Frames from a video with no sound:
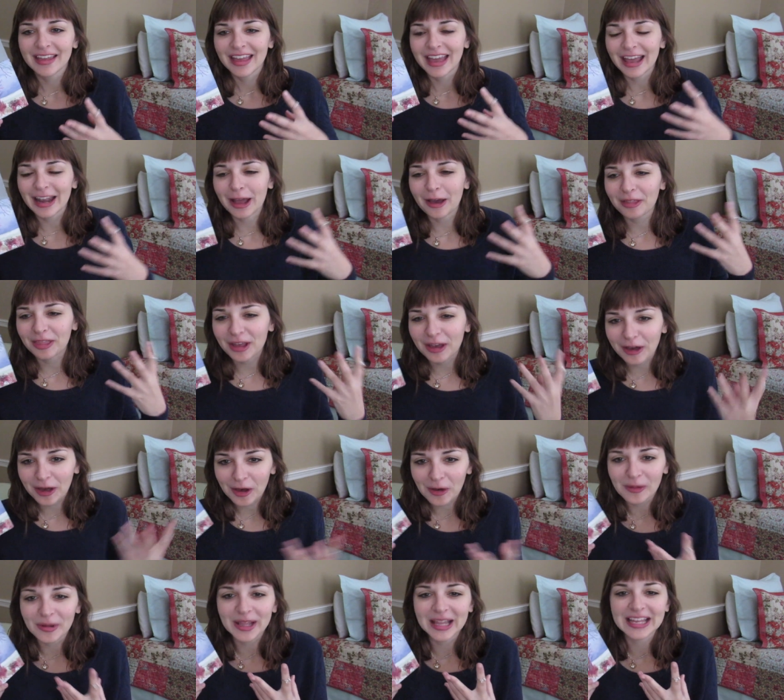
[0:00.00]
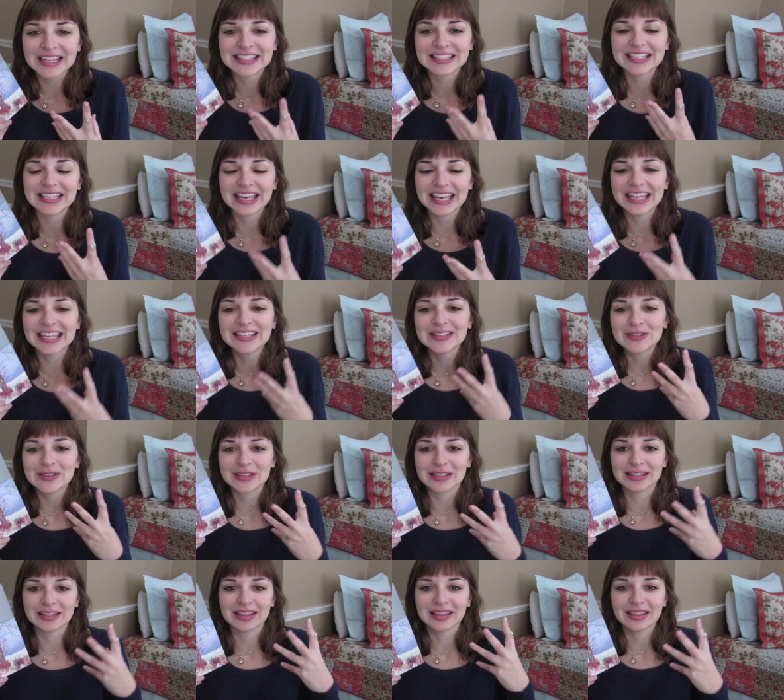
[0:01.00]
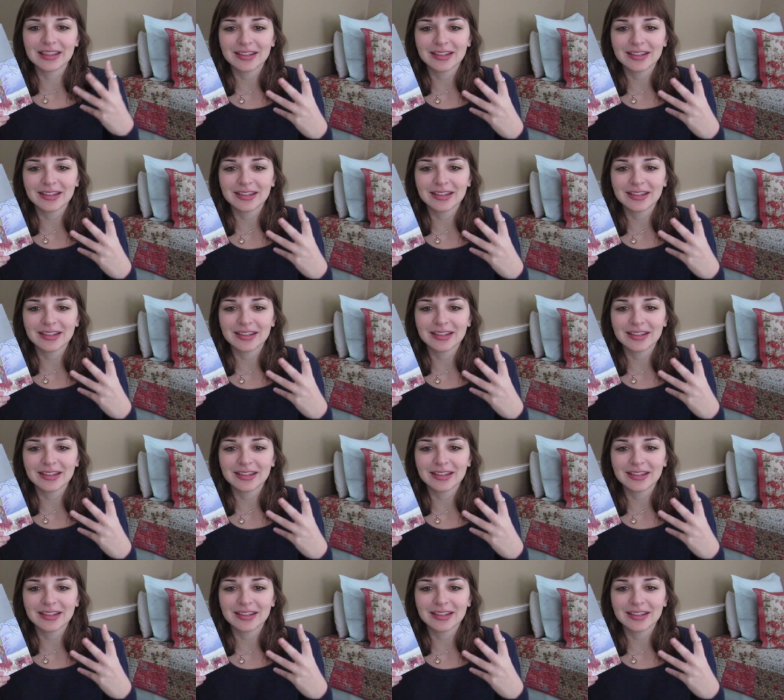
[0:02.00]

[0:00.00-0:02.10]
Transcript: and how they coalesced into